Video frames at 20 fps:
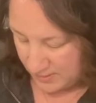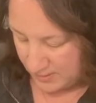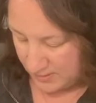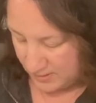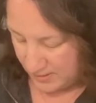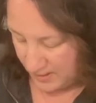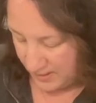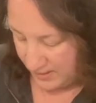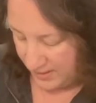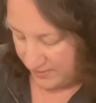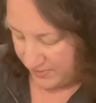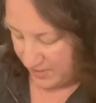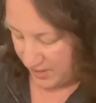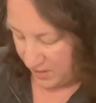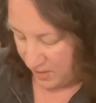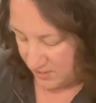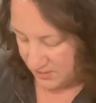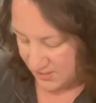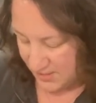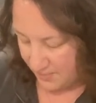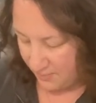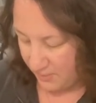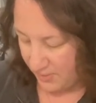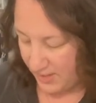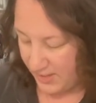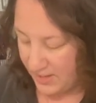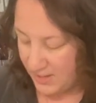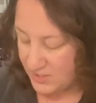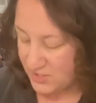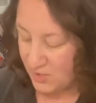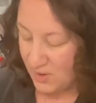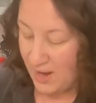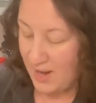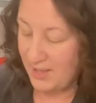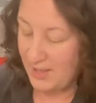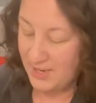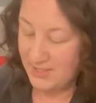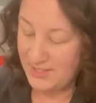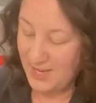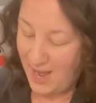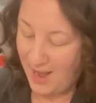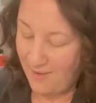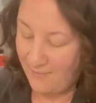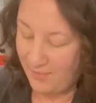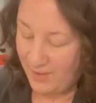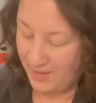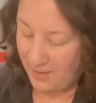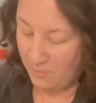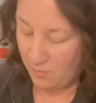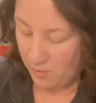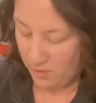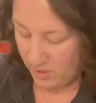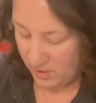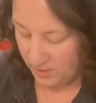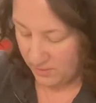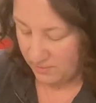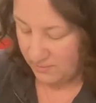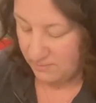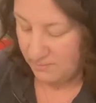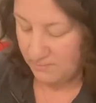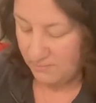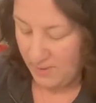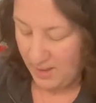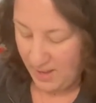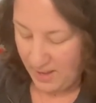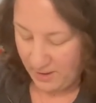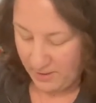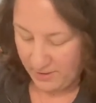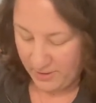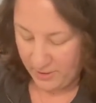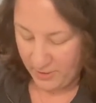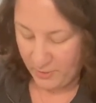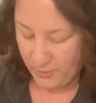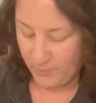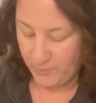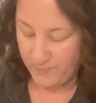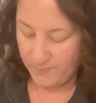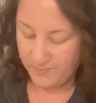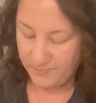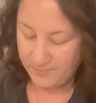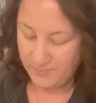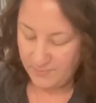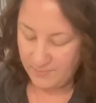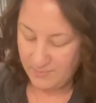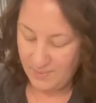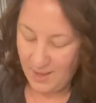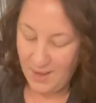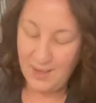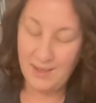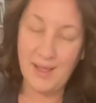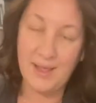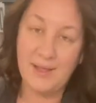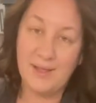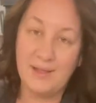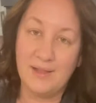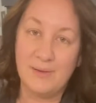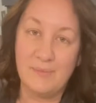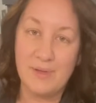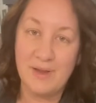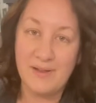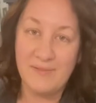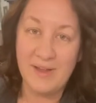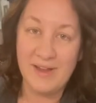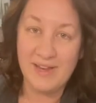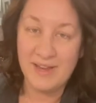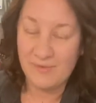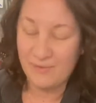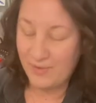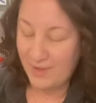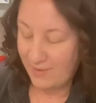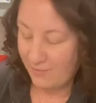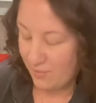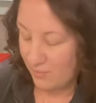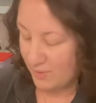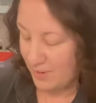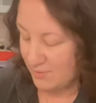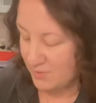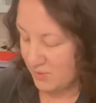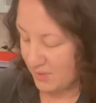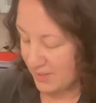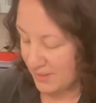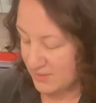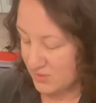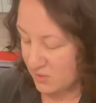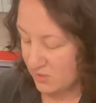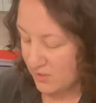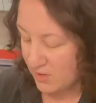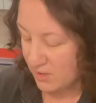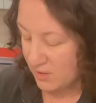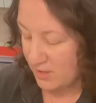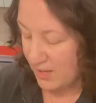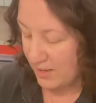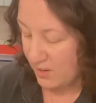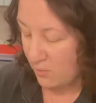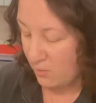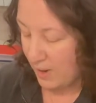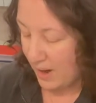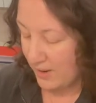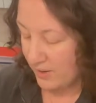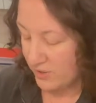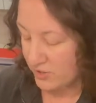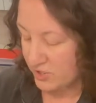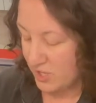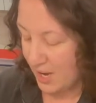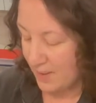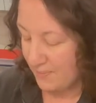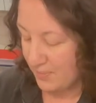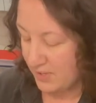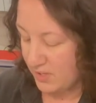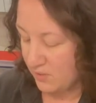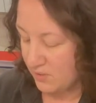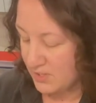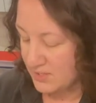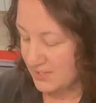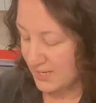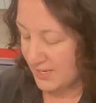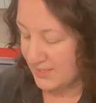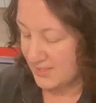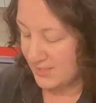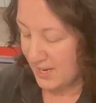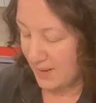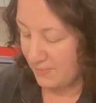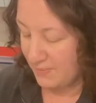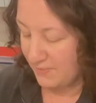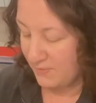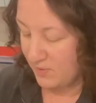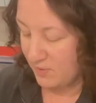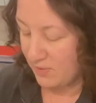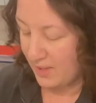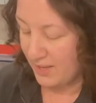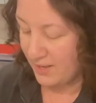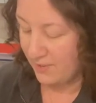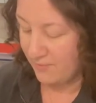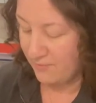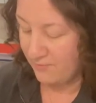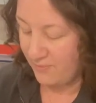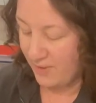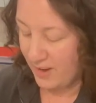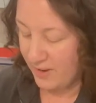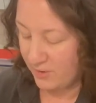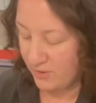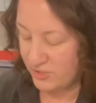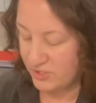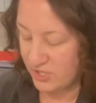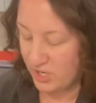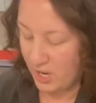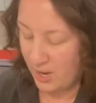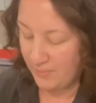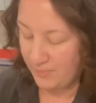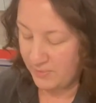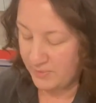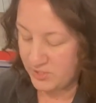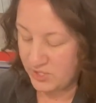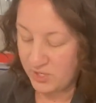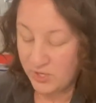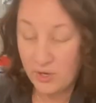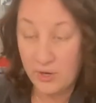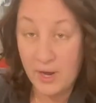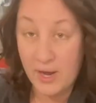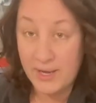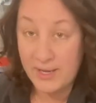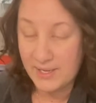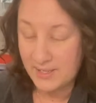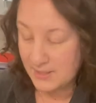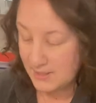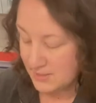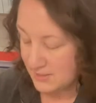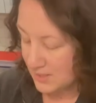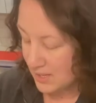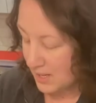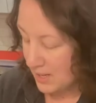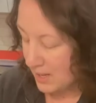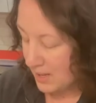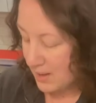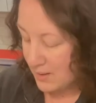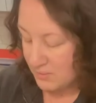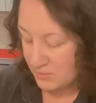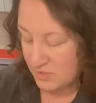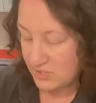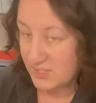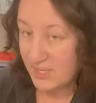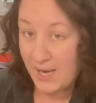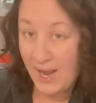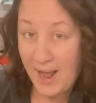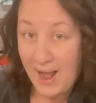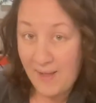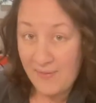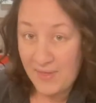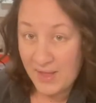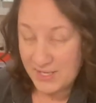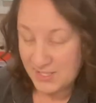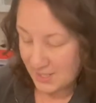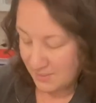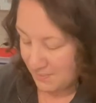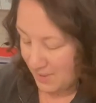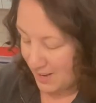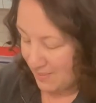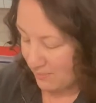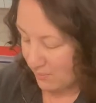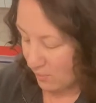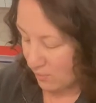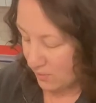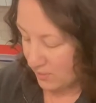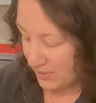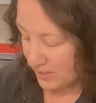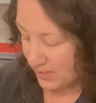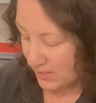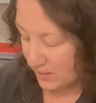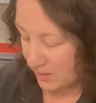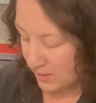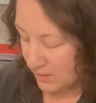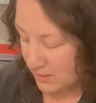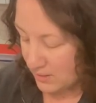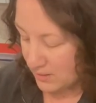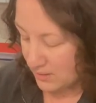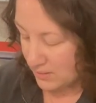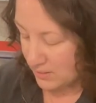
And get that all separated. So I like to have like a more, I like a little bit of onion flavor when I'm doing it. So they're like a wider chop, but you can dice it up if you'd like a finer chop to your onions. Just gonna add that to my bowl here.